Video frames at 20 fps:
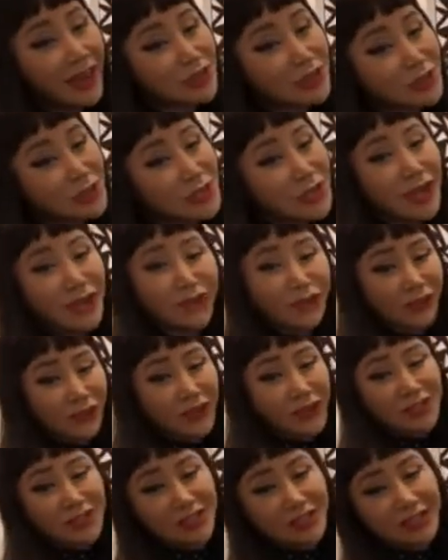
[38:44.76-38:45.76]
actually, I
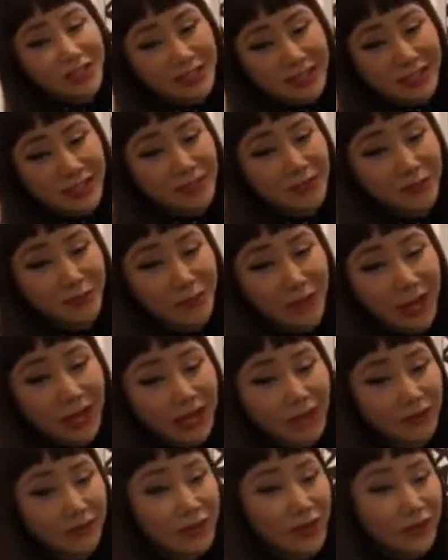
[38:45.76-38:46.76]
finished this in the
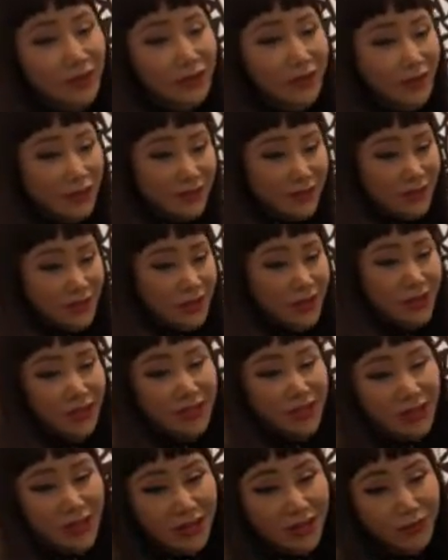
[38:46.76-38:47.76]
back of the uh,
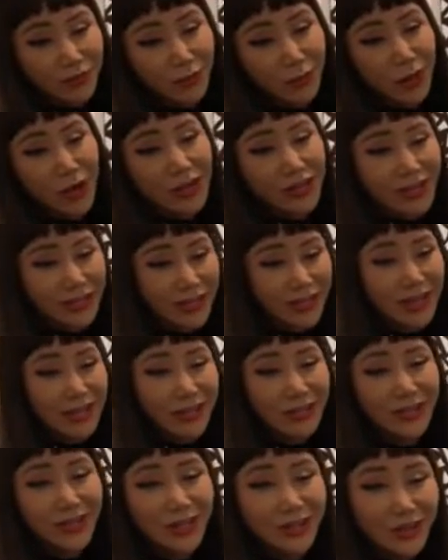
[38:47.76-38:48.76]
alternative parking
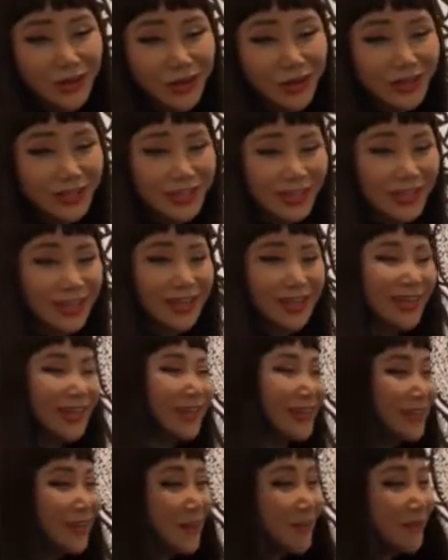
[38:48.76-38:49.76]
in New York.
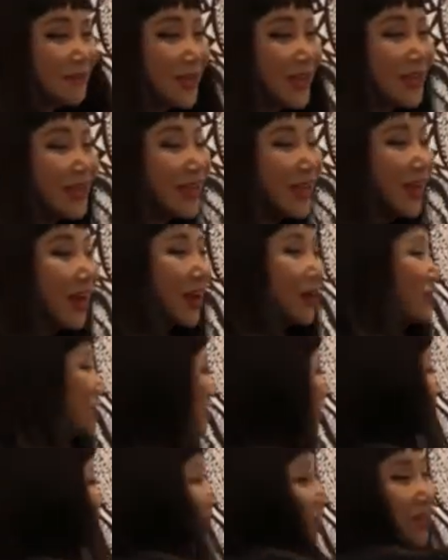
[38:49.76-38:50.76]
I
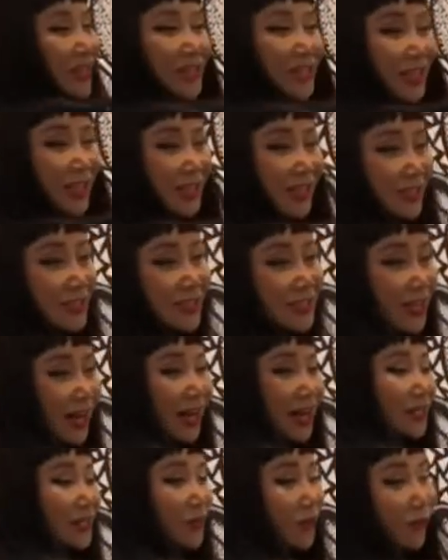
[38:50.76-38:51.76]
was finishing the
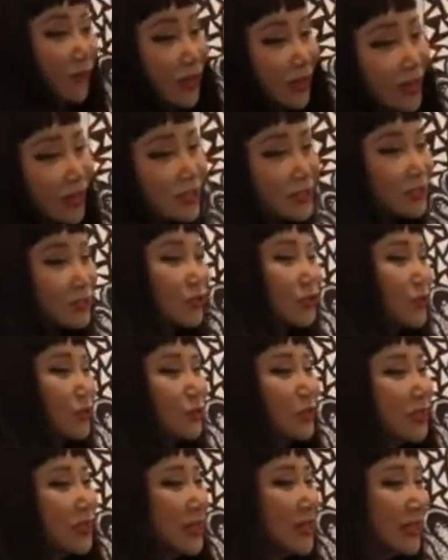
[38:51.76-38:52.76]
thought of what I should
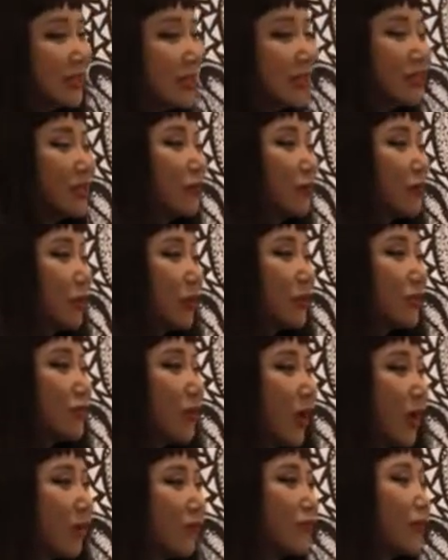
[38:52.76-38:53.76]
do it. When
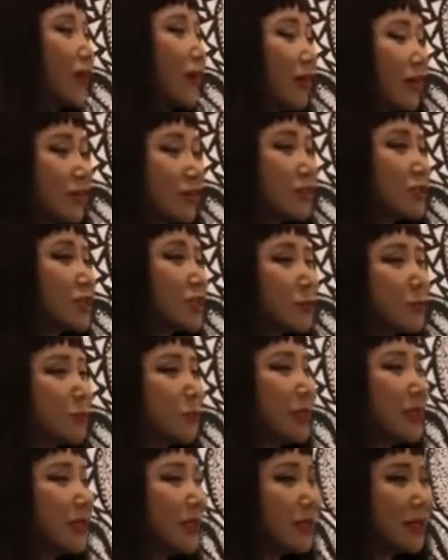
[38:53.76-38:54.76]
you have a, a
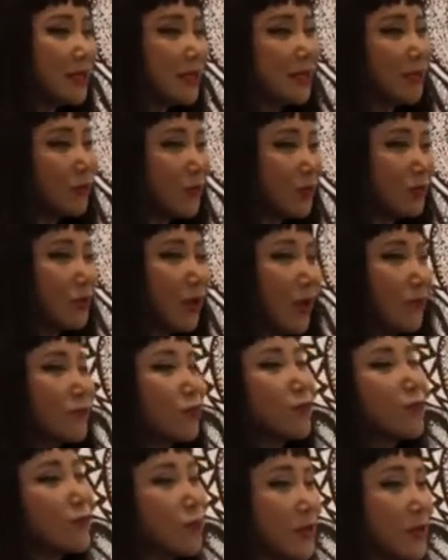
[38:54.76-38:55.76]
speed, when you have
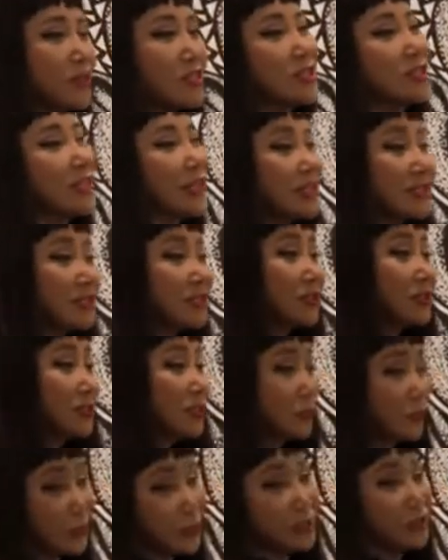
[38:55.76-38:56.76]
to finish things in
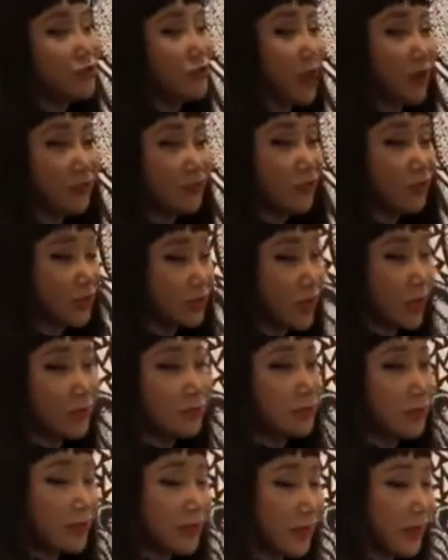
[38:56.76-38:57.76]
speed, you have no
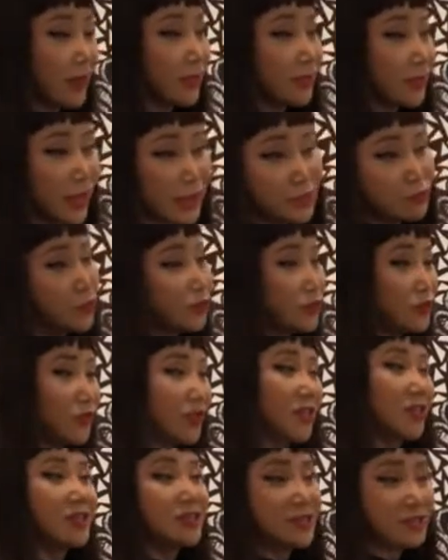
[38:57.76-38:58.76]
time to think. That's when
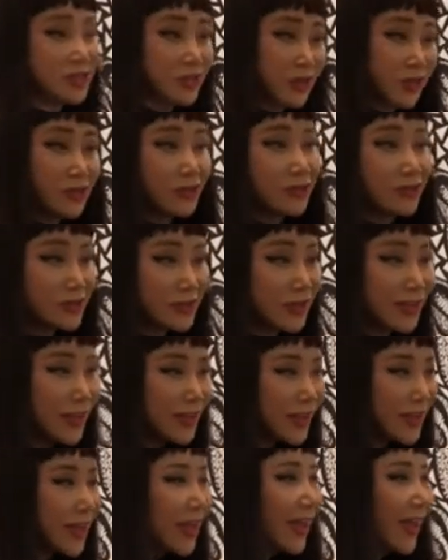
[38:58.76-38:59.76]
you need the skill.
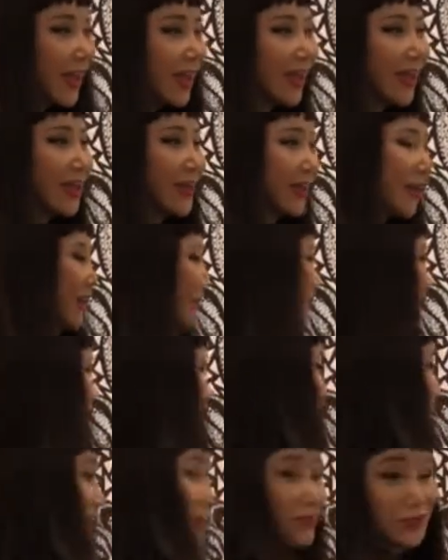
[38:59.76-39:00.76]
And, and
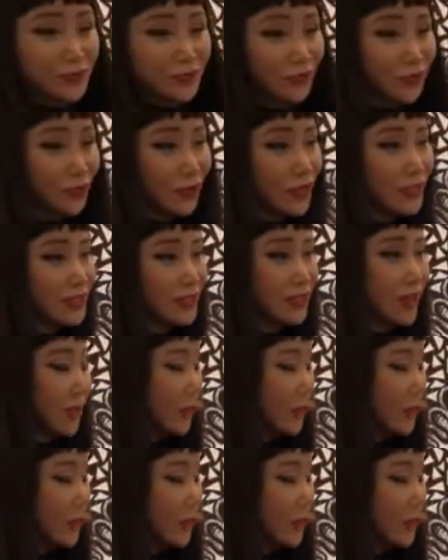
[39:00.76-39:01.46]
I just finished